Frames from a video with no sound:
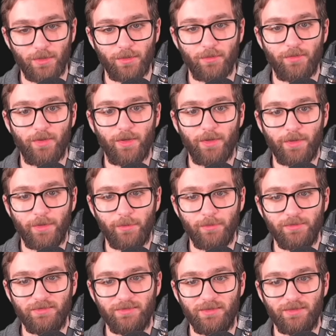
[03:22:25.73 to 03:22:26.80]
The
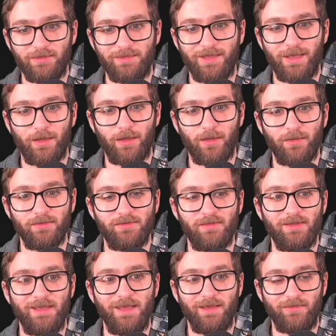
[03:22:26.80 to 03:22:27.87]
host tells
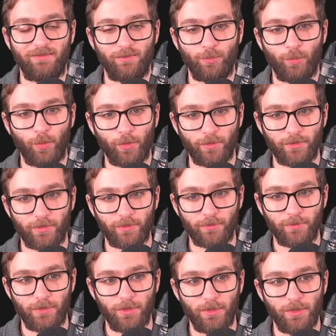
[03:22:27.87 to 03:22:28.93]
the exporter
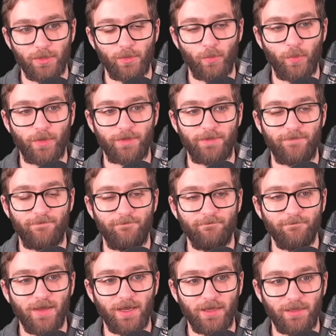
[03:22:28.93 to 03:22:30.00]
where to
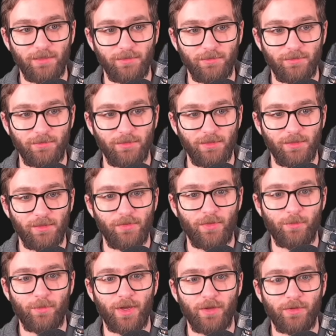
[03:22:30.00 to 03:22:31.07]
find the
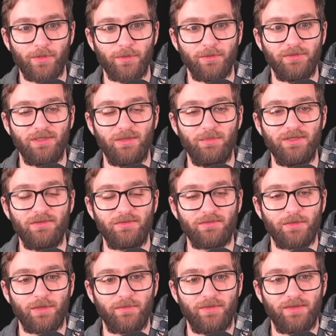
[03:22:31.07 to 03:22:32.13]
MongoDB
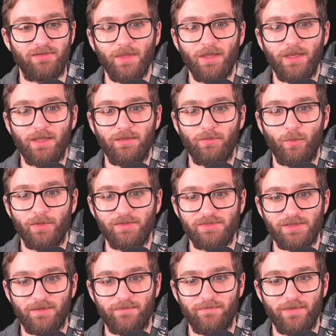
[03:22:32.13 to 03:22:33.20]
service. And once
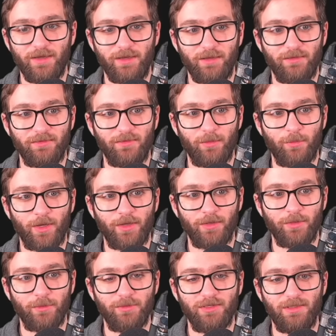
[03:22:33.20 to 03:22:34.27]
it finds the
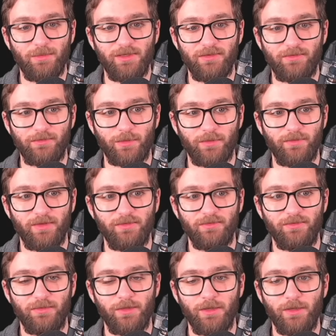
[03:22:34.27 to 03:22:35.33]
MongoDB
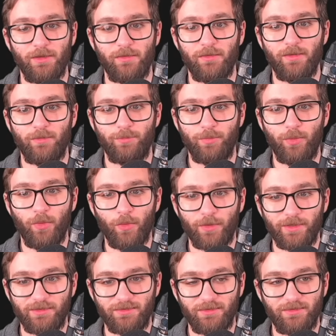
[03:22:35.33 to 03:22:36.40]
service, the
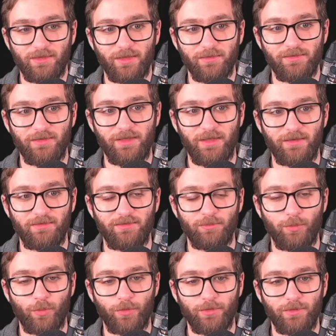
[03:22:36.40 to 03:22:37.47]
port tells the
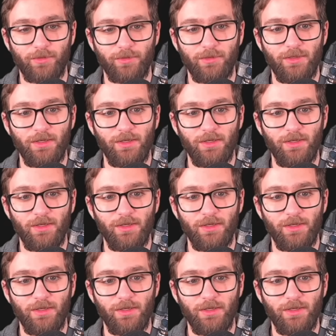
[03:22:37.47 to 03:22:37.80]
exporter